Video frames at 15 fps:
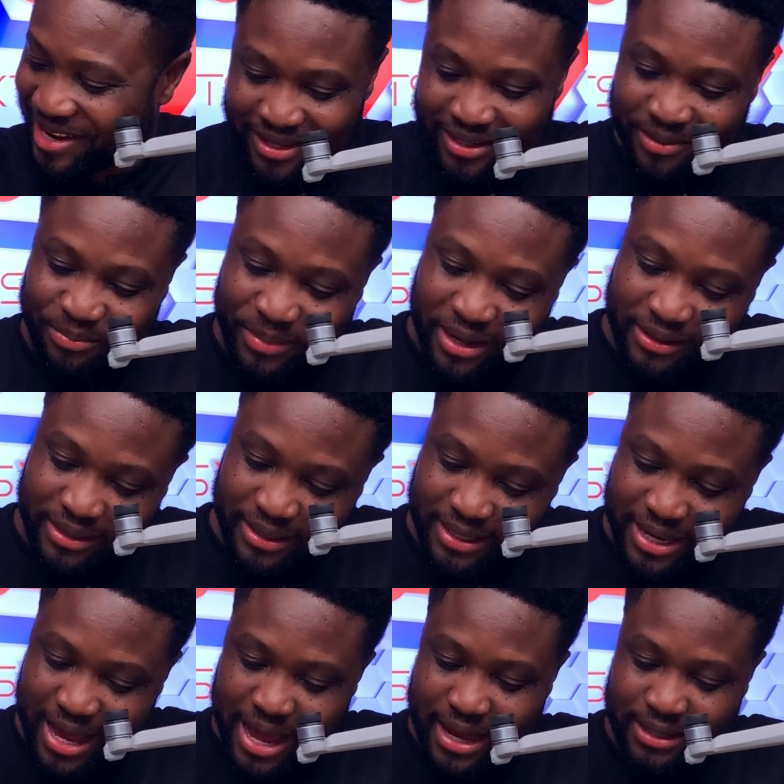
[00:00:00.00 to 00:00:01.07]
Compared to
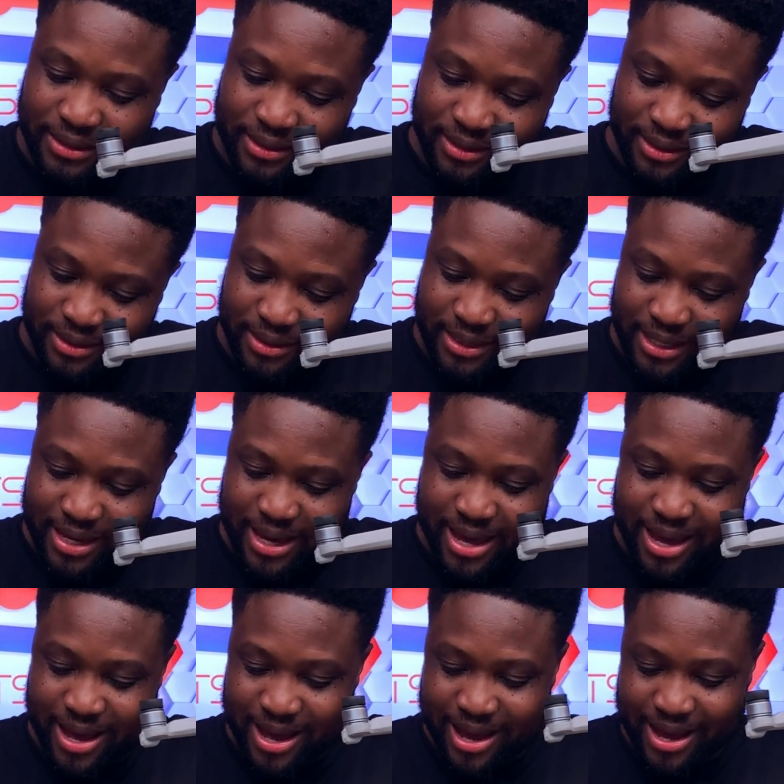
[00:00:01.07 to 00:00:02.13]
that, oh
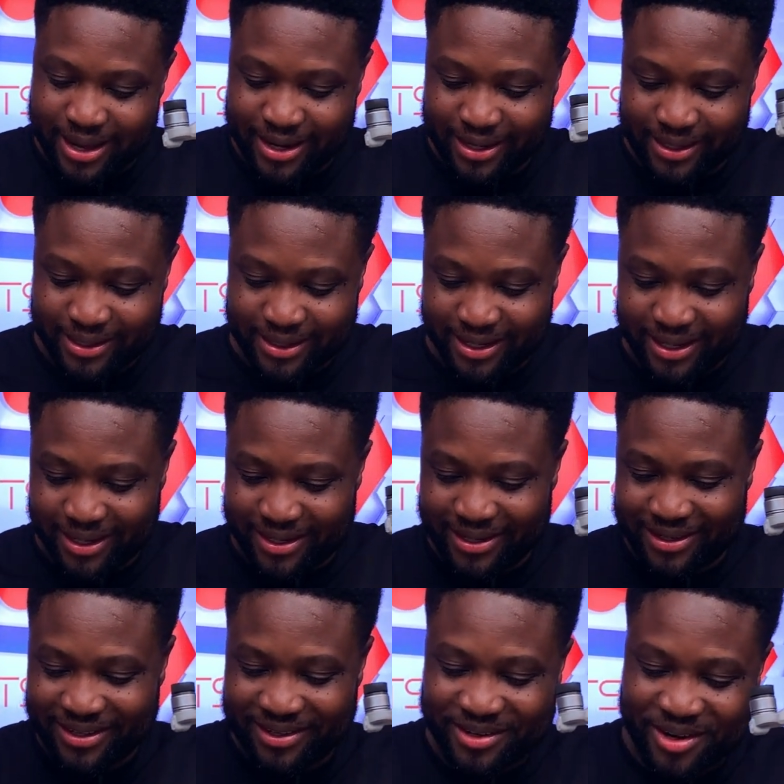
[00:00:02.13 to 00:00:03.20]
yeah, indeed.
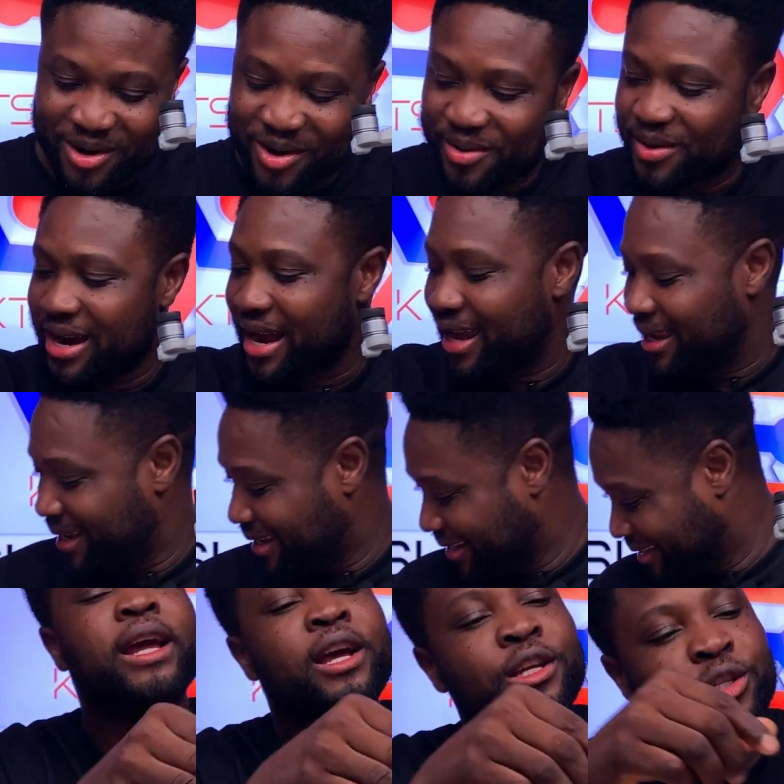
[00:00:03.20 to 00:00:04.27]
Alrighty.
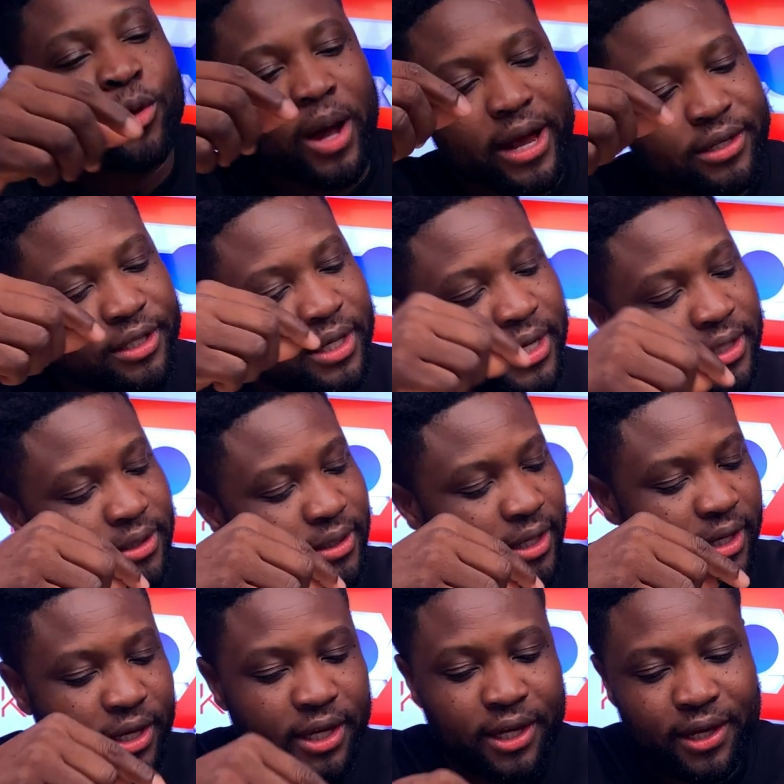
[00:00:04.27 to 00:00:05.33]
So as you can see
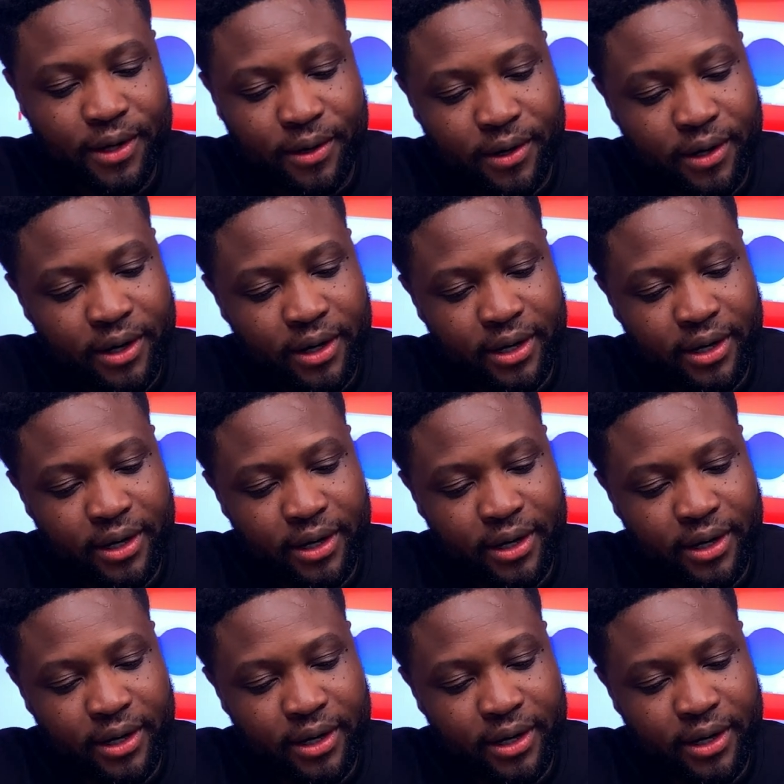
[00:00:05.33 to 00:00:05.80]
here,